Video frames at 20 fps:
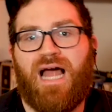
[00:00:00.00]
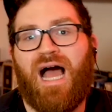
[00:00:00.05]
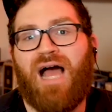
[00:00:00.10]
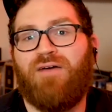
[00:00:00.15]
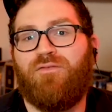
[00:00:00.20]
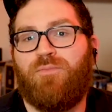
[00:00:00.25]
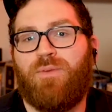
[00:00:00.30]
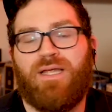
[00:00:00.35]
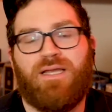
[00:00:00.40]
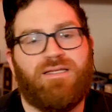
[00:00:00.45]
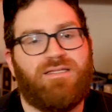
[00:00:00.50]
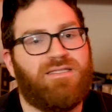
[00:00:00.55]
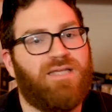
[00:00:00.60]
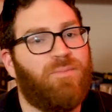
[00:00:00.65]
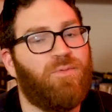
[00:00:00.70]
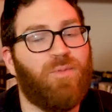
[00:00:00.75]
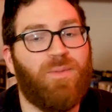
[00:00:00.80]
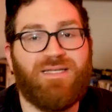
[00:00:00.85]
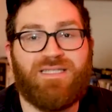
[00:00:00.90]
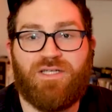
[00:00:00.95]
I've been
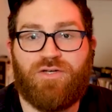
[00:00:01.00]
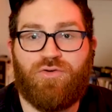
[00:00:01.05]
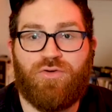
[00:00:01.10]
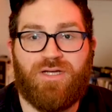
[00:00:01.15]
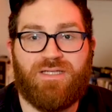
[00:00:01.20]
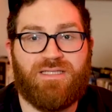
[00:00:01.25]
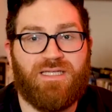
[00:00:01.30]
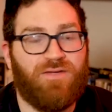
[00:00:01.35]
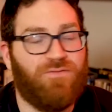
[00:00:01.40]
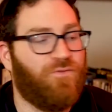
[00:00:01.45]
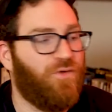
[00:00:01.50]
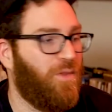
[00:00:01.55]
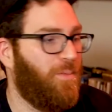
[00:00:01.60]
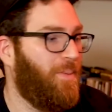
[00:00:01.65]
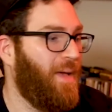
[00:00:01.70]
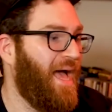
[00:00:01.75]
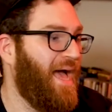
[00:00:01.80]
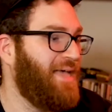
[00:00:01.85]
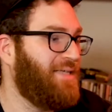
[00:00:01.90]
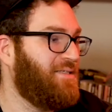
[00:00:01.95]
supplementing creatine for the
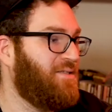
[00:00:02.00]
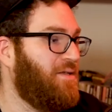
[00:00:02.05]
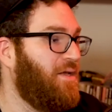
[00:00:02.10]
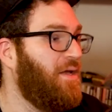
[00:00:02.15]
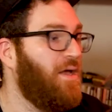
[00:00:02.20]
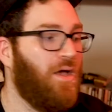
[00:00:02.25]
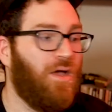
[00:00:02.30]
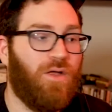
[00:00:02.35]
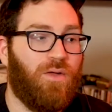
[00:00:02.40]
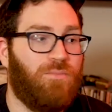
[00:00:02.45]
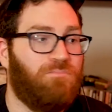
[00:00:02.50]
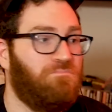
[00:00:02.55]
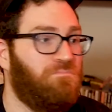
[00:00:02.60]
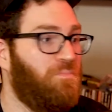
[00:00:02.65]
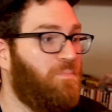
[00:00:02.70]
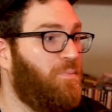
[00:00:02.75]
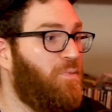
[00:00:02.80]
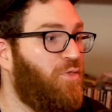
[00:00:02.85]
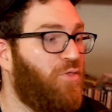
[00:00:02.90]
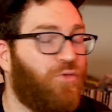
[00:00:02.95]
past
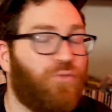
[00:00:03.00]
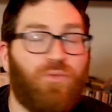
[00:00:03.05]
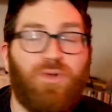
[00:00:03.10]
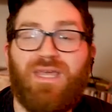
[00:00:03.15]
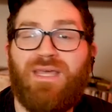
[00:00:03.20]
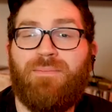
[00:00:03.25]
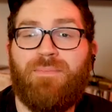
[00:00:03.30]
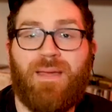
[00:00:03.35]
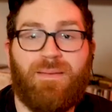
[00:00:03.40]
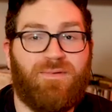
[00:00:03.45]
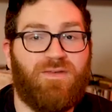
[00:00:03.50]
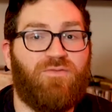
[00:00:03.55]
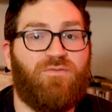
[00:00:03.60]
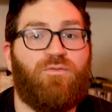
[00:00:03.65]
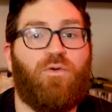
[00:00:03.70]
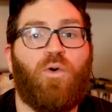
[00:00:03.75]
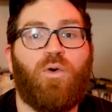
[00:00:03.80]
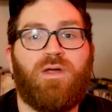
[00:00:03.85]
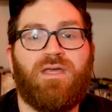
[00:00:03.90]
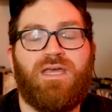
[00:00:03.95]
three, maybe
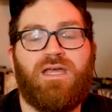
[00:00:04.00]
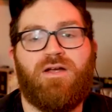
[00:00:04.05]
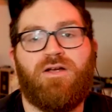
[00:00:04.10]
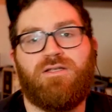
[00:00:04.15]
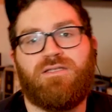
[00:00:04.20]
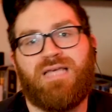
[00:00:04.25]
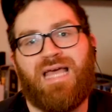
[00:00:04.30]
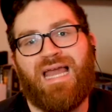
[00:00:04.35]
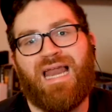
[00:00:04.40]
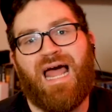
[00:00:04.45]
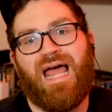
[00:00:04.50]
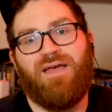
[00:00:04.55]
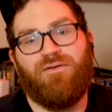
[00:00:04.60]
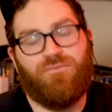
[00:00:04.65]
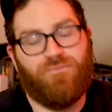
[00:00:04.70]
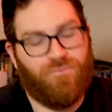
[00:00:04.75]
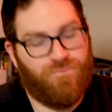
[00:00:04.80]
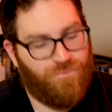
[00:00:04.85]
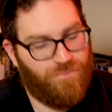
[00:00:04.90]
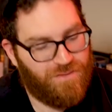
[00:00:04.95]
four years, and I have
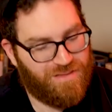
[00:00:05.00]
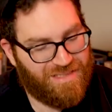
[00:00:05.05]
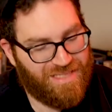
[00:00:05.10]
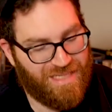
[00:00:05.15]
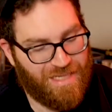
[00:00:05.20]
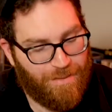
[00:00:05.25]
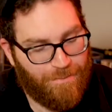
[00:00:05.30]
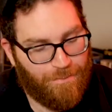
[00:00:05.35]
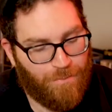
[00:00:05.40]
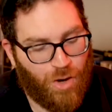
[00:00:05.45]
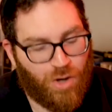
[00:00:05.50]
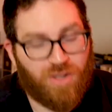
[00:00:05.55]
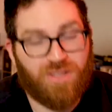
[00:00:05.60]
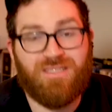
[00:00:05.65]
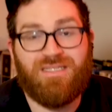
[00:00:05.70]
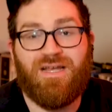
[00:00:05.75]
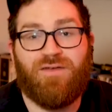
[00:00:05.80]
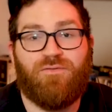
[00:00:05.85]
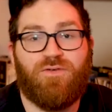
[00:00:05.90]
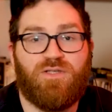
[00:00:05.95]
seen a marked
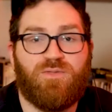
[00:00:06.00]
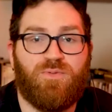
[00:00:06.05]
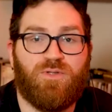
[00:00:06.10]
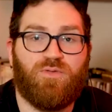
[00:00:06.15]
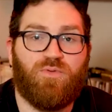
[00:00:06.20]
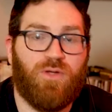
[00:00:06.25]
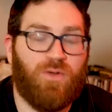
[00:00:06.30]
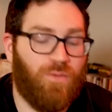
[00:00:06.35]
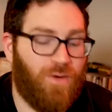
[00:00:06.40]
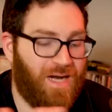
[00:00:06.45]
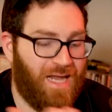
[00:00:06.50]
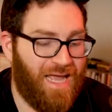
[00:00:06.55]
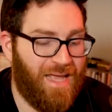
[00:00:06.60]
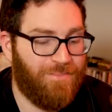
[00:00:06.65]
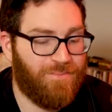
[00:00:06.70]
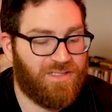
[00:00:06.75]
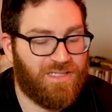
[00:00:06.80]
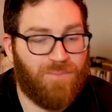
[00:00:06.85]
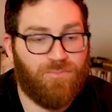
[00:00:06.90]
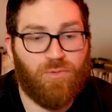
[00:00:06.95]
difference between when I am
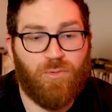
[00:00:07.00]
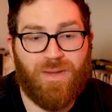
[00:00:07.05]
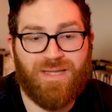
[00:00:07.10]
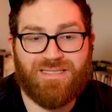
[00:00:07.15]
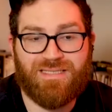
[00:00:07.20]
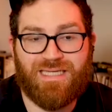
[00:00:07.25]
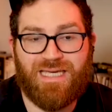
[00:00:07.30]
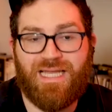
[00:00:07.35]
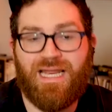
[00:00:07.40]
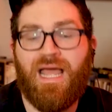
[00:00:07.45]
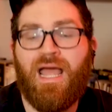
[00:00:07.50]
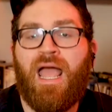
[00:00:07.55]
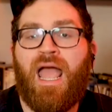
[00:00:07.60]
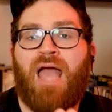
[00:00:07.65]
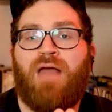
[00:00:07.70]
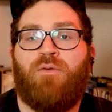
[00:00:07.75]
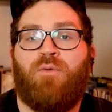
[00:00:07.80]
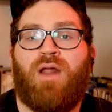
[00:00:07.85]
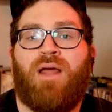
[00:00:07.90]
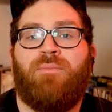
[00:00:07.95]
supplementing it
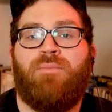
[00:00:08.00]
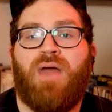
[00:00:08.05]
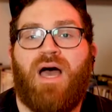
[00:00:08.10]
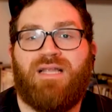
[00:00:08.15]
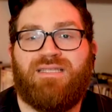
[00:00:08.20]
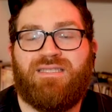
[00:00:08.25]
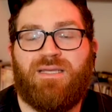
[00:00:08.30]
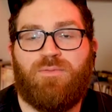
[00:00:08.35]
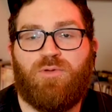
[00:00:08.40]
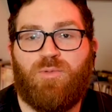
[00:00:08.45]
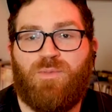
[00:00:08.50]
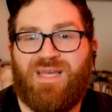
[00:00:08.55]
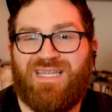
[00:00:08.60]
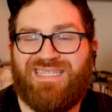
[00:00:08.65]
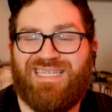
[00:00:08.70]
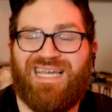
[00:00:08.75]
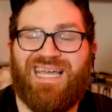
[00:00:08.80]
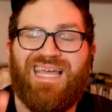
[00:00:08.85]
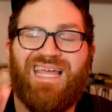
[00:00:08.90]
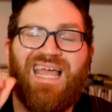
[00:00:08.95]
and when I'm not
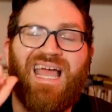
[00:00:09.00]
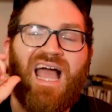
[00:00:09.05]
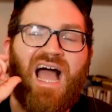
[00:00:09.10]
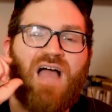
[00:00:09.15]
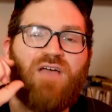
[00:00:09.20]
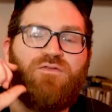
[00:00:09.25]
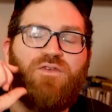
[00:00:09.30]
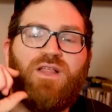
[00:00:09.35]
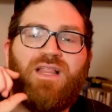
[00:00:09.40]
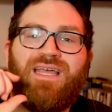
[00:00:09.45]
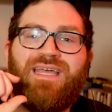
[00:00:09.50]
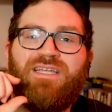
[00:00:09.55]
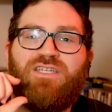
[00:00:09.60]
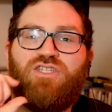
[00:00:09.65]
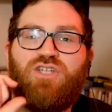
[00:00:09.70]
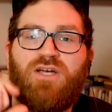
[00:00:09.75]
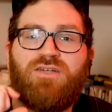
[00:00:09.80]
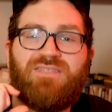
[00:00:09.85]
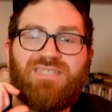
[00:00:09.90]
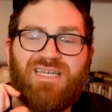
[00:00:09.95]
supplementing it. I feel like it
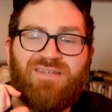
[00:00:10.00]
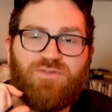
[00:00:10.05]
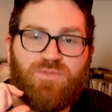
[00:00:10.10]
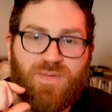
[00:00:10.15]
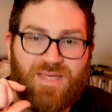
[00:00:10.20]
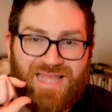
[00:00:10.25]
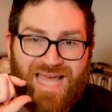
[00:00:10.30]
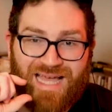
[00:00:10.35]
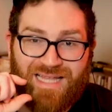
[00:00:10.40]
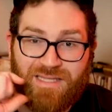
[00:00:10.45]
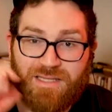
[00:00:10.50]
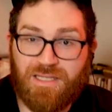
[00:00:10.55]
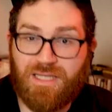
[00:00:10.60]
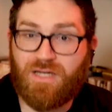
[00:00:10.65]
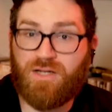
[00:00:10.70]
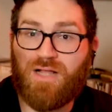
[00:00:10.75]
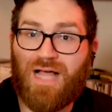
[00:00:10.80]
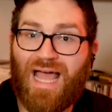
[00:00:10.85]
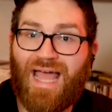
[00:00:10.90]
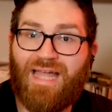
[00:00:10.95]
just gives me that
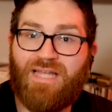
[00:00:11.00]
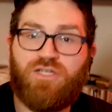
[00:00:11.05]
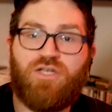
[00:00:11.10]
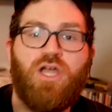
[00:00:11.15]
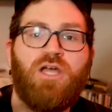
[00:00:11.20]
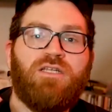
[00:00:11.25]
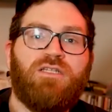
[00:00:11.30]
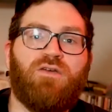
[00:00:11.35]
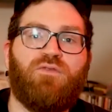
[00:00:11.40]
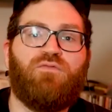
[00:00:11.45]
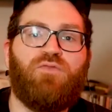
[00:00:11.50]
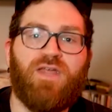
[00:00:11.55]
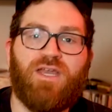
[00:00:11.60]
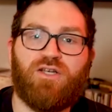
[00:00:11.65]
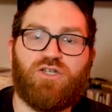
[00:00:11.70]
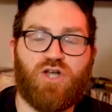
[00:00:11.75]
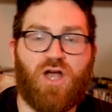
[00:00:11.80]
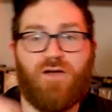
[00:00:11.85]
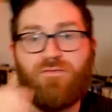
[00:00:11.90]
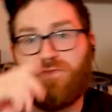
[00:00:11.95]
little edge to
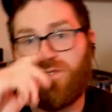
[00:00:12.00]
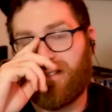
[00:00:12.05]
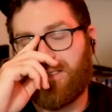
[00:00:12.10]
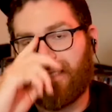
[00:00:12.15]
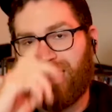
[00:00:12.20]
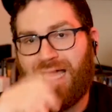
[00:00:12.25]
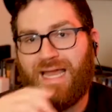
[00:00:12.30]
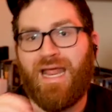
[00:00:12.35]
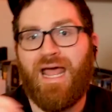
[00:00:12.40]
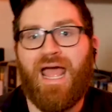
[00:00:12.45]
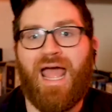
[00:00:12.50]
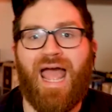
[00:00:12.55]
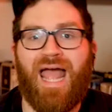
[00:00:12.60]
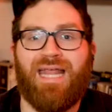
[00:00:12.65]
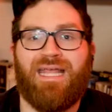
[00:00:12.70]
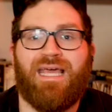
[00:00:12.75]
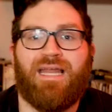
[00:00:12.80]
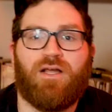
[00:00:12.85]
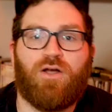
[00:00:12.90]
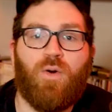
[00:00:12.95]
finish off the set
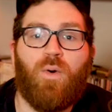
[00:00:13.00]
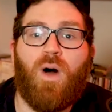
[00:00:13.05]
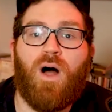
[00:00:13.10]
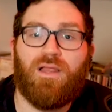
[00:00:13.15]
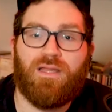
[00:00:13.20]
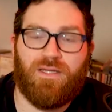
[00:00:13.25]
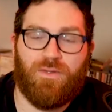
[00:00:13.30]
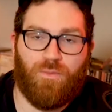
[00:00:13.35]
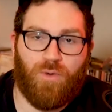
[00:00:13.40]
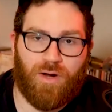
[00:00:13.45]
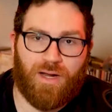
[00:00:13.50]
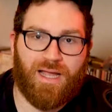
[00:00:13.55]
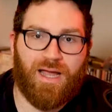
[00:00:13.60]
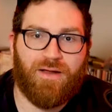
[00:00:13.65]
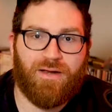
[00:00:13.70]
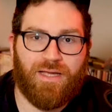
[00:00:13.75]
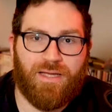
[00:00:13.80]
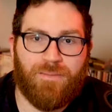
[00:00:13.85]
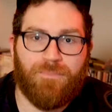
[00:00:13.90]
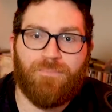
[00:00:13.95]
and get a quality
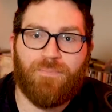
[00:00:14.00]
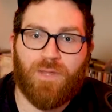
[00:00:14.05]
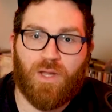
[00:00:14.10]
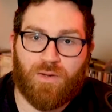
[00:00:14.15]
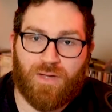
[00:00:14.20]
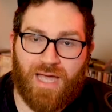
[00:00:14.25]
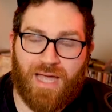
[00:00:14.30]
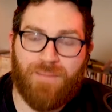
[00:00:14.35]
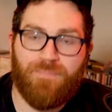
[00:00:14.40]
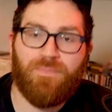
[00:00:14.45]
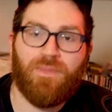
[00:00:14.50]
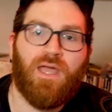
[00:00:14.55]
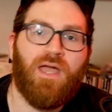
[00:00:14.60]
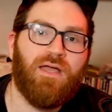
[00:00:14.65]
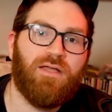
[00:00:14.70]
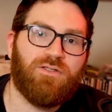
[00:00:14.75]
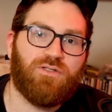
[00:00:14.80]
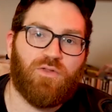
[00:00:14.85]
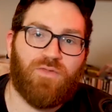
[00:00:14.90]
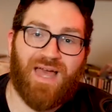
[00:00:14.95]
workout in. Okay?
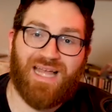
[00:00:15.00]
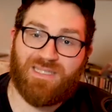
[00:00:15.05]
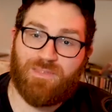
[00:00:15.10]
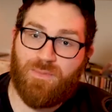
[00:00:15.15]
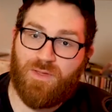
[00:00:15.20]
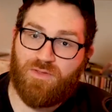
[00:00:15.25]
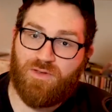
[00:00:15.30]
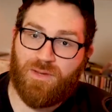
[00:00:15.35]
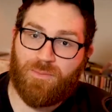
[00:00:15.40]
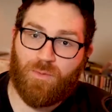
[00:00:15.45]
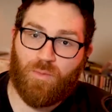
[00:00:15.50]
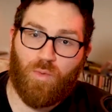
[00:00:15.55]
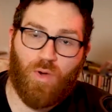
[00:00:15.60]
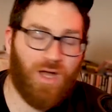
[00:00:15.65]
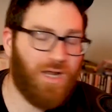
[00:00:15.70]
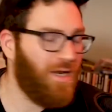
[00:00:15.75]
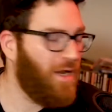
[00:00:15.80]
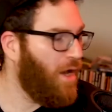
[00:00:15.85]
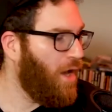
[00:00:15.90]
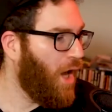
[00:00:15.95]
So that's myth number
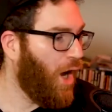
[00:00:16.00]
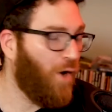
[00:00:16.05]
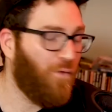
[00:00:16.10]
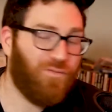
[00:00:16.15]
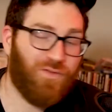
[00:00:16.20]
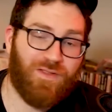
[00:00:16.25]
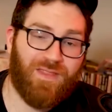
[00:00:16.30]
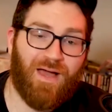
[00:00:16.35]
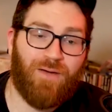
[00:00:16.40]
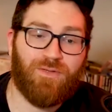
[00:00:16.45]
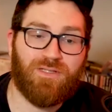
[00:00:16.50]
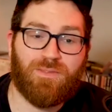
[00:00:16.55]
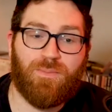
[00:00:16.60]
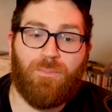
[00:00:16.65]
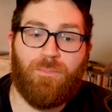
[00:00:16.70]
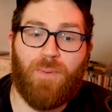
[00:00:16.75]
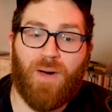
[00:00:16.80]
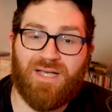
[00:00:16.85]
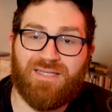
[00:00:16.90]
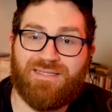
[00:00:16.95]
one. Hopefully that one's
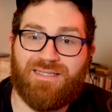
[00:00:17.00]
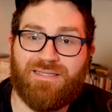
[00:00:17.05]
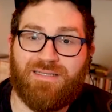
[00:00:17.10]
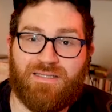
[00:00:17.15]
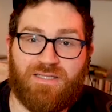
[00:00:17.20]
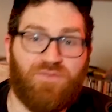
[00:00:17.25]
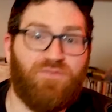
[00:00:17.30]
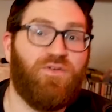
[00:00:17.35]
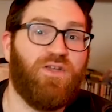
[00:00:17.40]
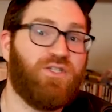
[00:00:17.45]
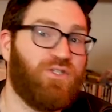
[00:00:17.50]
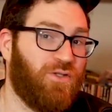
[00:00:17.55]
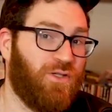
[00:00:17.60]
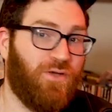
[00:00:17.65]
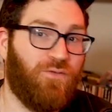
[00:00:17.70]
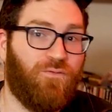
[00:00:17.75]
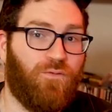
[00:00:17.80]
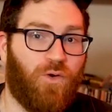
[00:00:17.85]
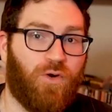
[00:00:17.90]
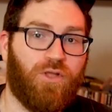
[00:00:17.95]
busted sufficiently
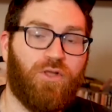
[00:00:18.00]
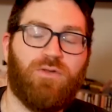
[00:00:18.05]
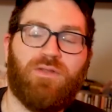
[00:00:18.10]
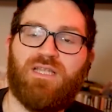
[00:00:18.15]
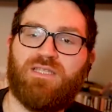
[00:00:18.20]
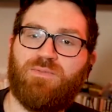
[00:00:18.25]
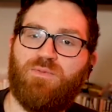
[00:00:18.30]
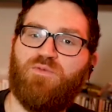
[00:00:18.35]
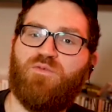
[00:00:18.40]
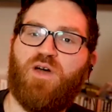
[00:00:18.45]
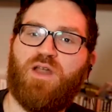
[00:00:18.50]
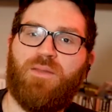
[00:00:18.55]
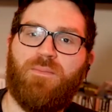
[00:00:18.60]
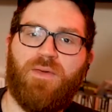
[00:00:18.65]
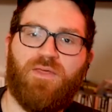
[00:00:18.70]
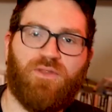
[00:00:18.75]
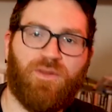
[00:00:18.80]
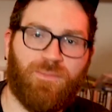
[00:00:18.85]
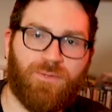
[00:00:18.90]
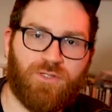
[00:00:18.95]
for you. Let's move on to
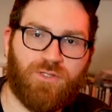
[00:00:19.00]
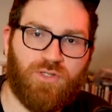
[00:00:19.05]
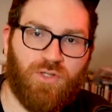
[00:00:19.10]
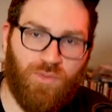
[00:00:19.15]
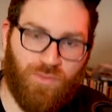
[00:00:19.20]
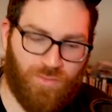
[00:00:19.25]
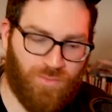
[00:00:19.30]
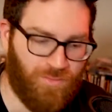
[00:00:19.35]
myth number two.